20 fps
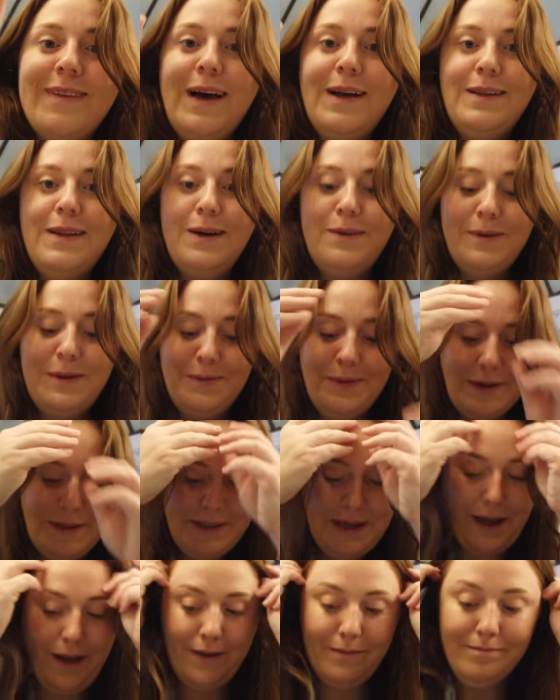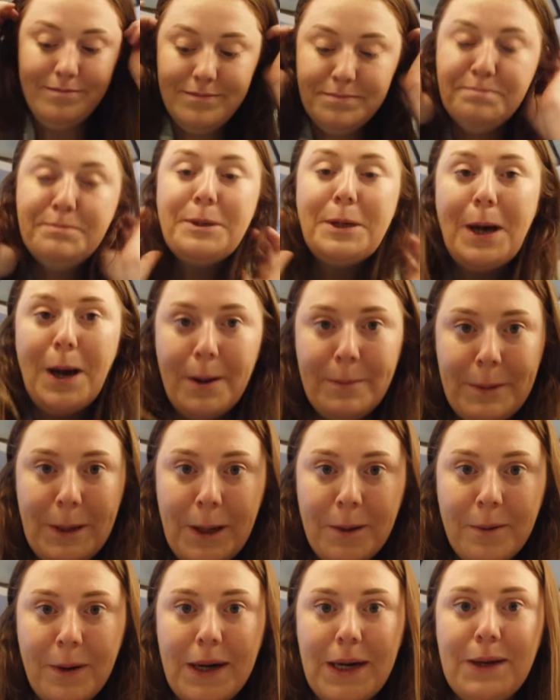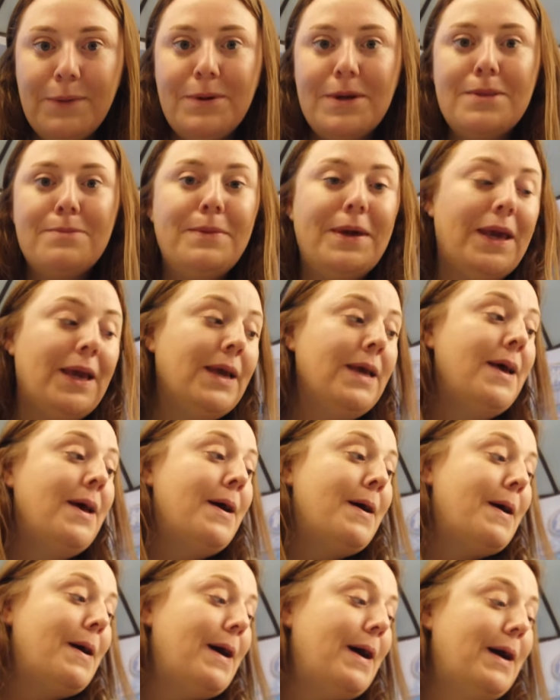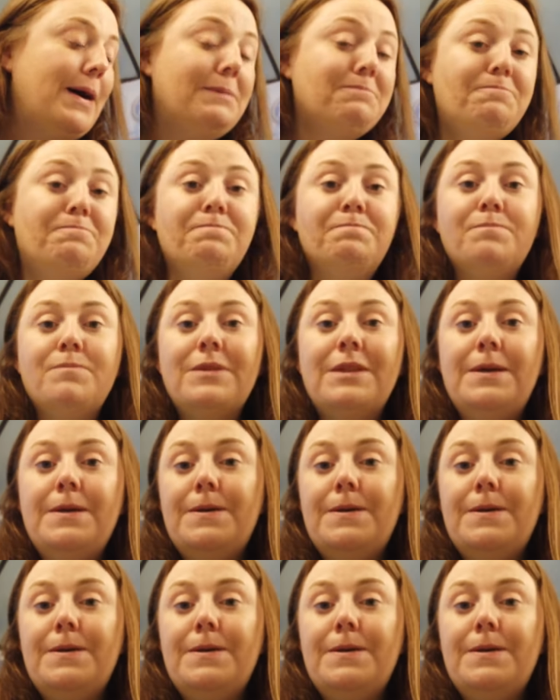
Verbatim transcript: Hello and welcome. Come get ready with me. Um,